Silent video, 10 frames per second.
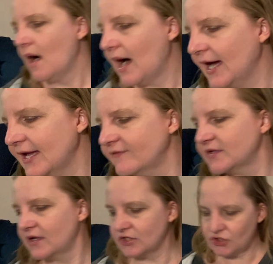I have
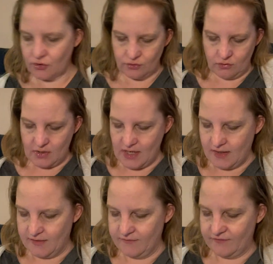done a total
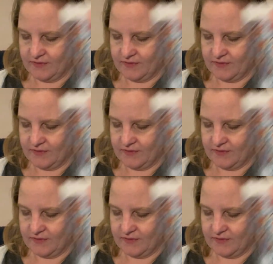of